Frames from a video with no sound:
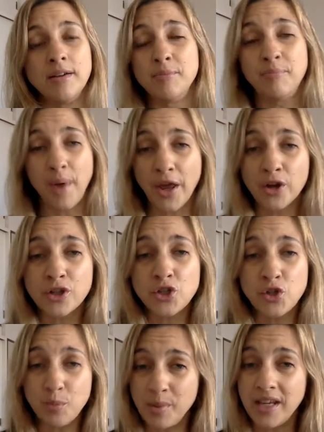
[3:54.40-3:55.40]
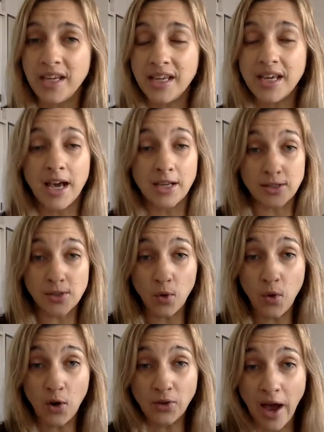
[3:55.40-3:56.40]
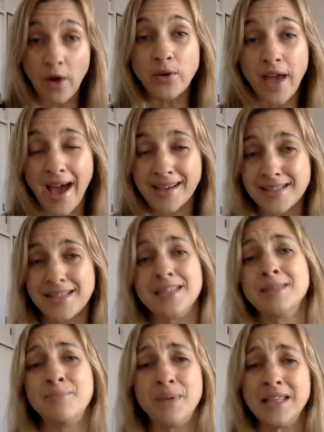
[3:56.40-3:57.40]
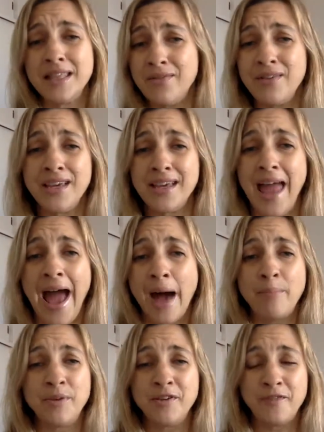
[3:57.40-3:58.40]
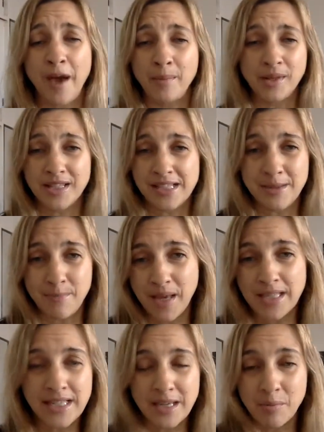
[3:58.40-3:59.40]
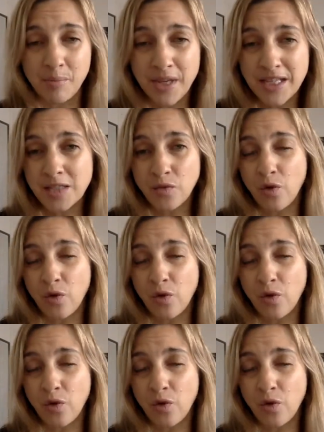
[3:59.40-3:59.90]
better to be a so-called outcast and be living a happy, fabulous, amazing, peaceful,